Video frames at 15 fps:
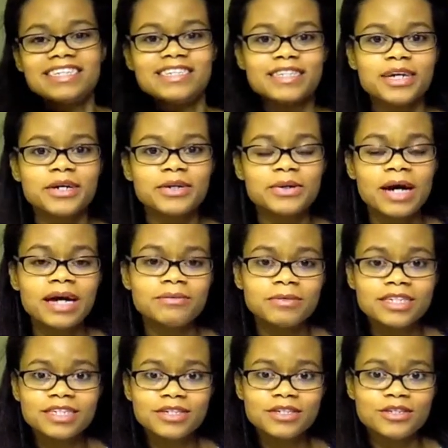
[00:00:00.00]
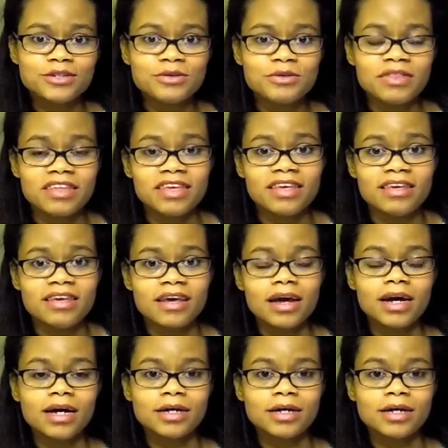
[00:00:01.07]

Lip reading: So I wanted to do the